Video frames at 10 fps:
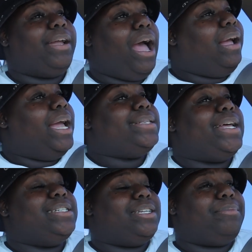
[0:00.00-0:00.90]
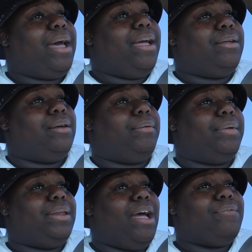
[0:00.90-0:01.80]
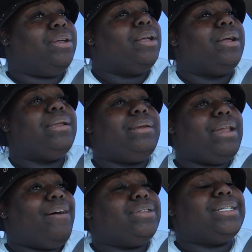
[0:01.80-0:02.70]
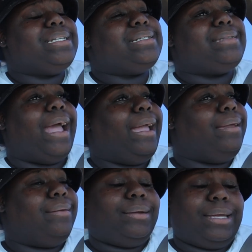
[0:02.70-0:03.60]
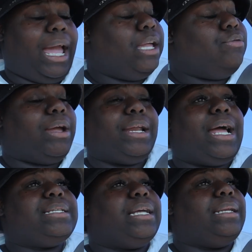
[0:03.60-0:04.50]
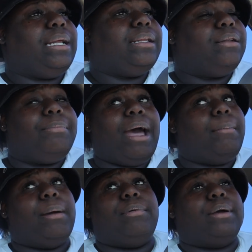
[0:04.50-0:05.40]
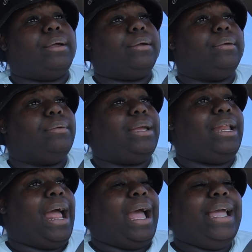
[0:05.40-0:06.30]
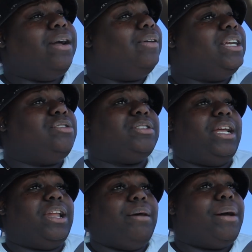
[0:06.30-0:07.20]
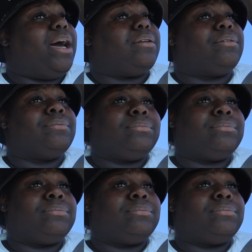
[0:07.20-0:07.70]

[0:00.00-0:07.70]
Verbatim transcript: Y'all can't say shit about him. And never, never to this day, can, you cannot say nothing about my boy. And I ain't gonna let you say nothing about him.